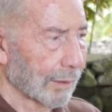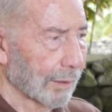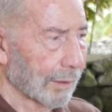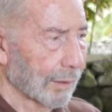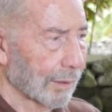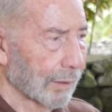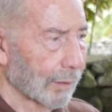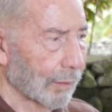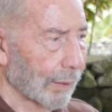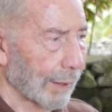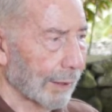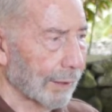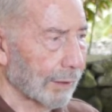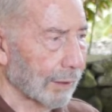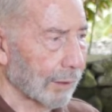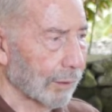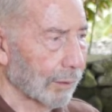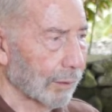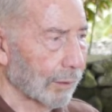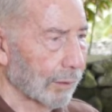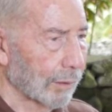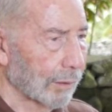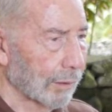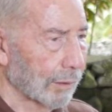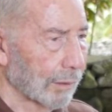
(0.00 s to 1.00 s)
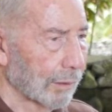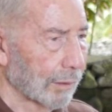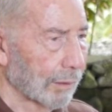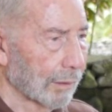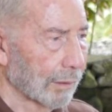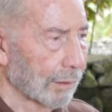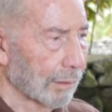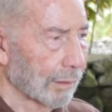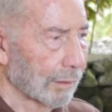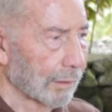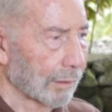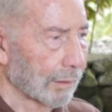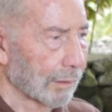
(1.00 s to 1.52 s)
quite a good
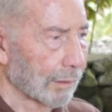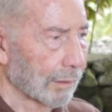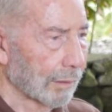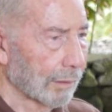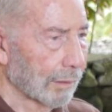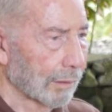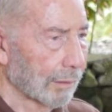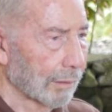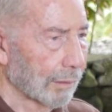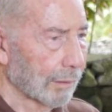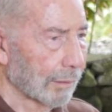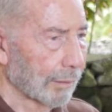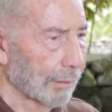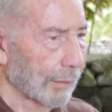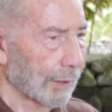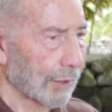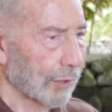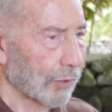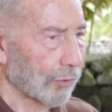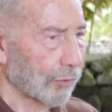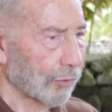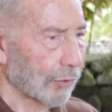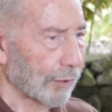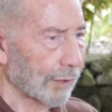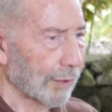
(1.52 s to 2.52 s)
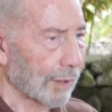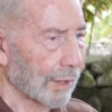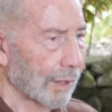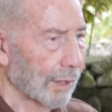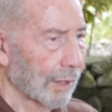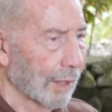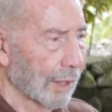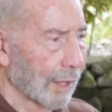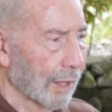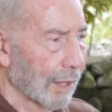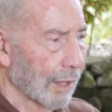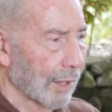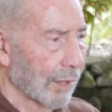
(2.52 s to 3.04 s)
ministry.
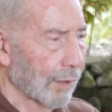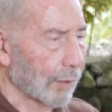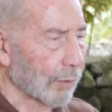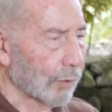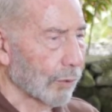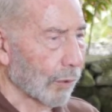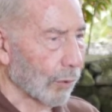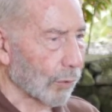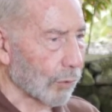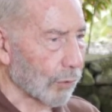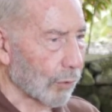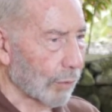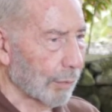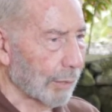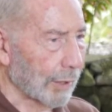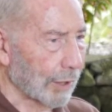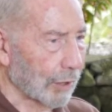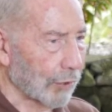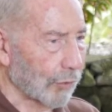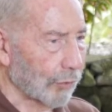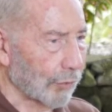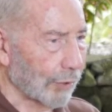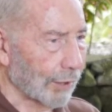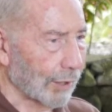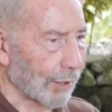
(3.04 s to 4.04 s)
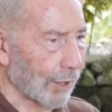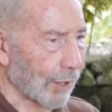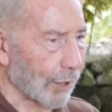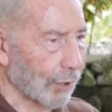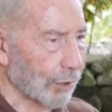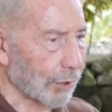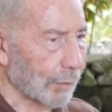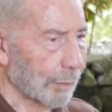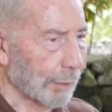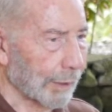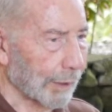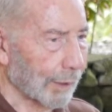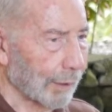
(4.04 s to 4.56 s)
There was also ministry in the
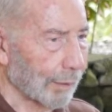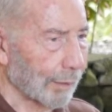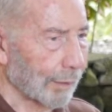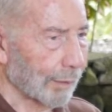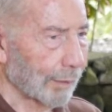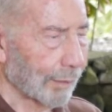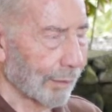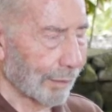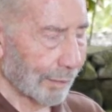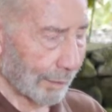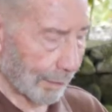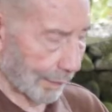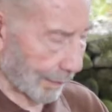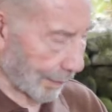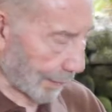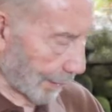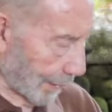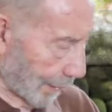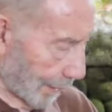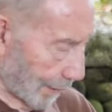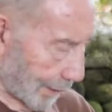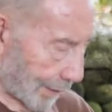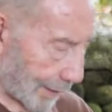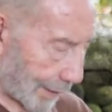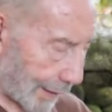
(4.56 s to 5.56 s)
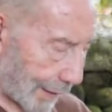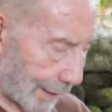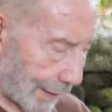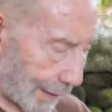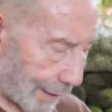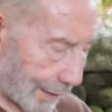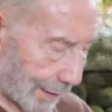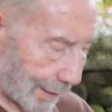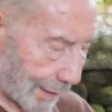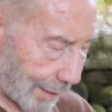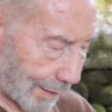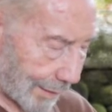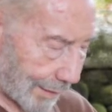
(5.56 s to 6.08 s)
hospital. The
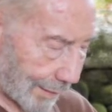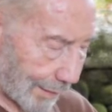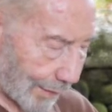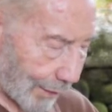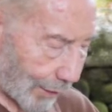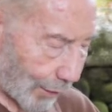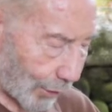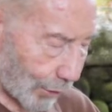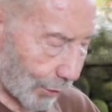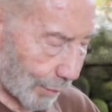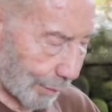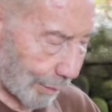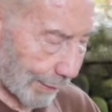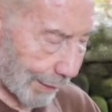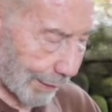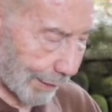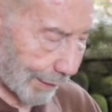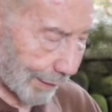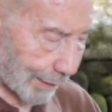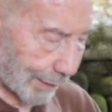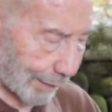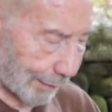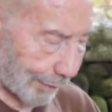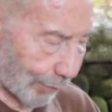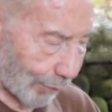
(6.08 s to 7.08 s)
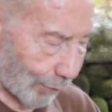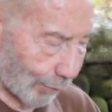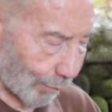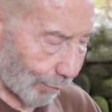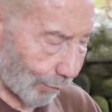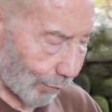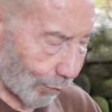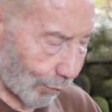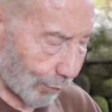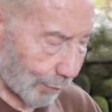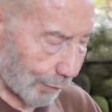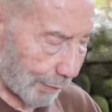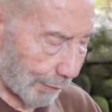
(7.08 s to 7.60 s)
hospital in Port
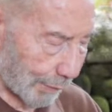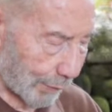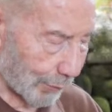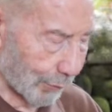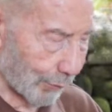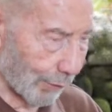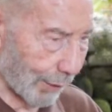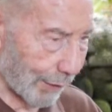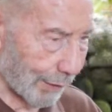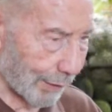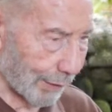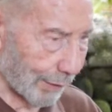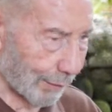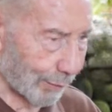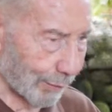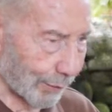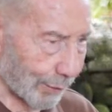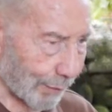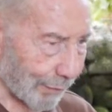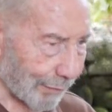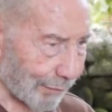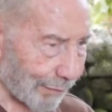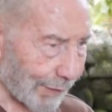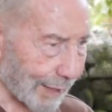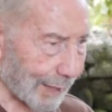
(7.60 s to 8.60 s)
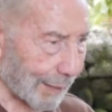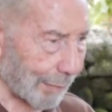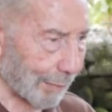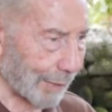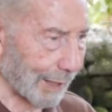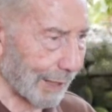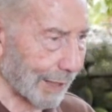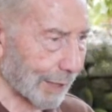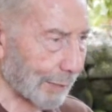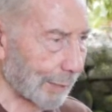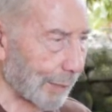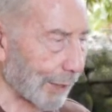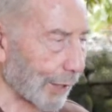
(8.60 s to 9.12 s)
Moresby was a funny
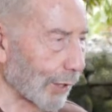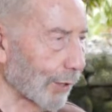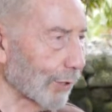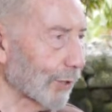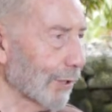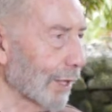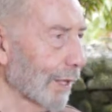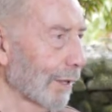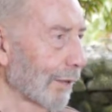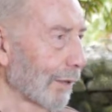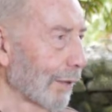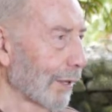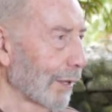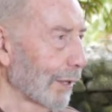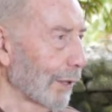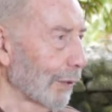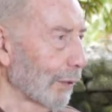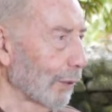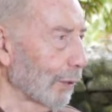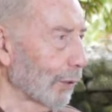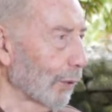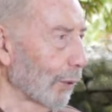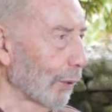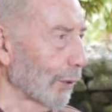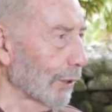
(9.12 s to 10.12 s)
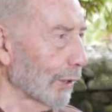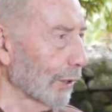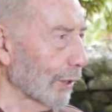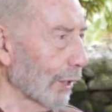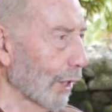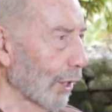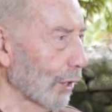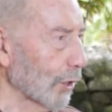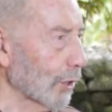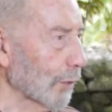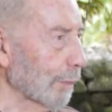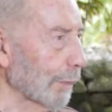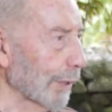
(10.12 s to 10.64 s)
place, because you'd go into the
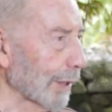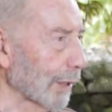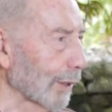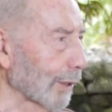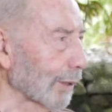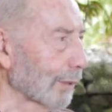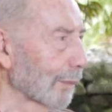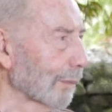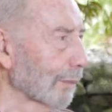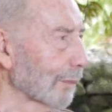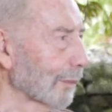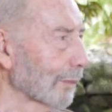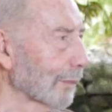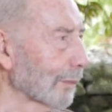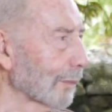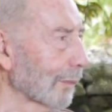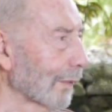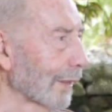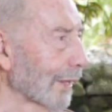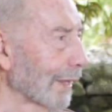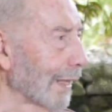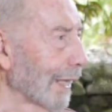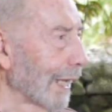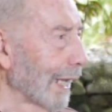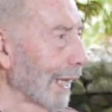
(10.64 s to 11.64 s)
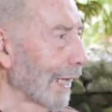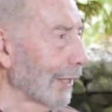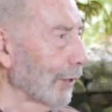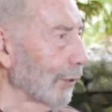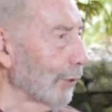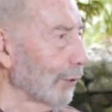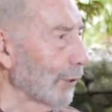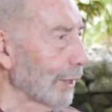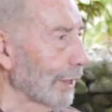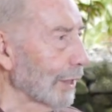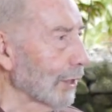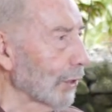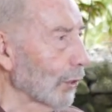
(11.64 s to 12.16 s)
hospital and you
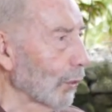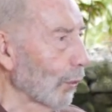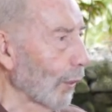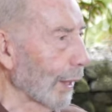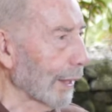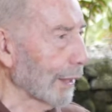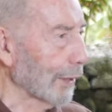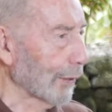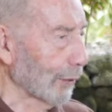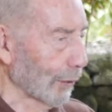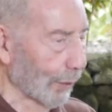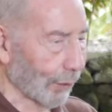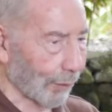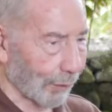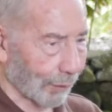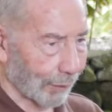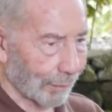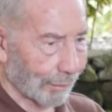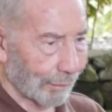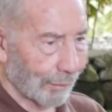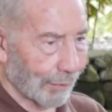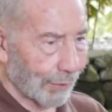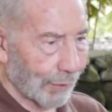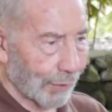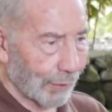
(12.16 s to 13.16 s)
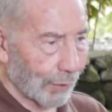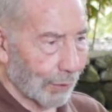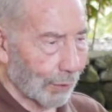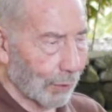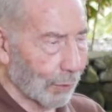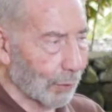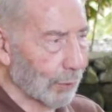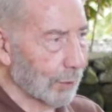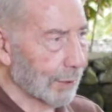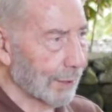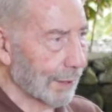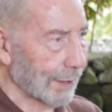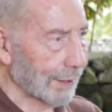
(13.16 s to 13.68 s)
didn't quite know who
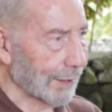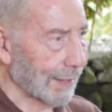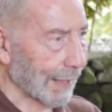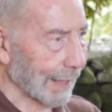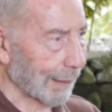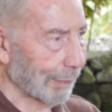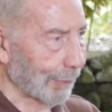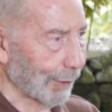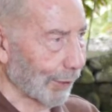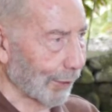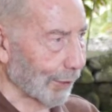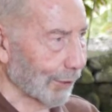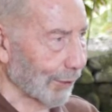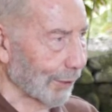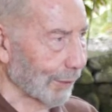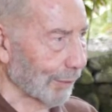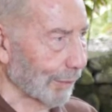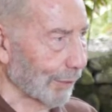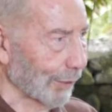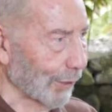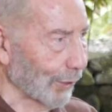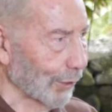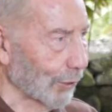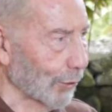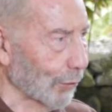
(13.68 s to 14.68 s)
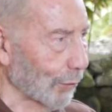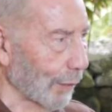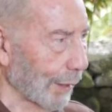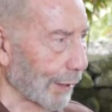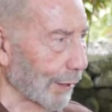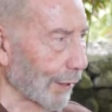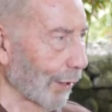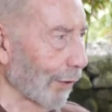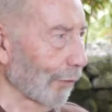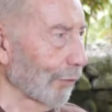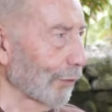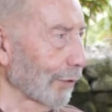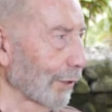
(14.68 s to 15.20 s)
was the sick person, because quite
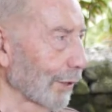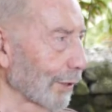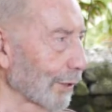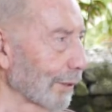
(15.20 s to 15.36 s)
often,